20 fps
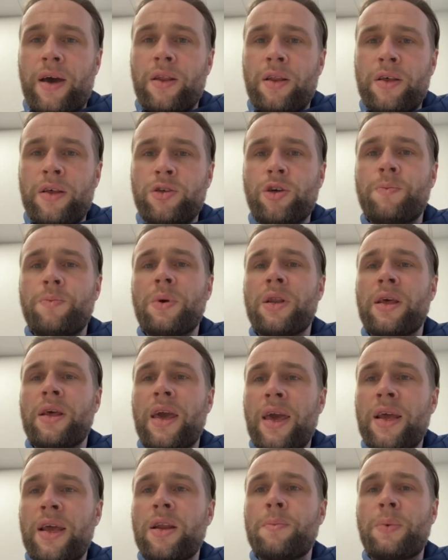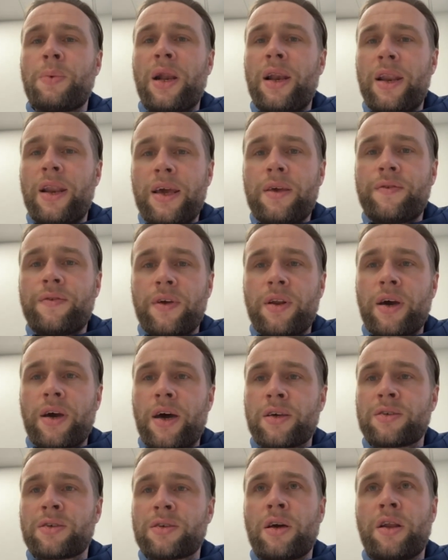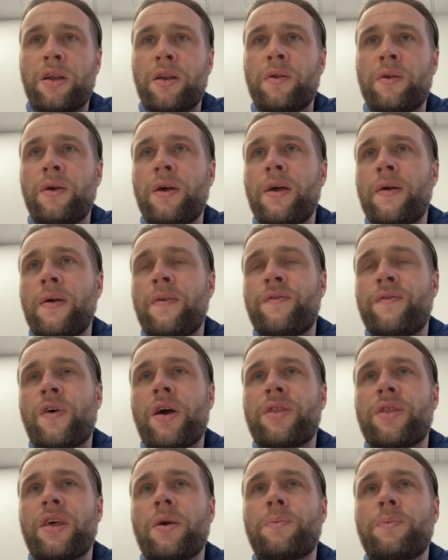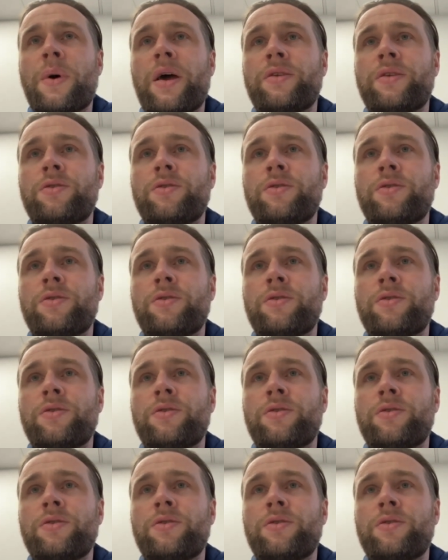There should be an inner belief in us. And if I think back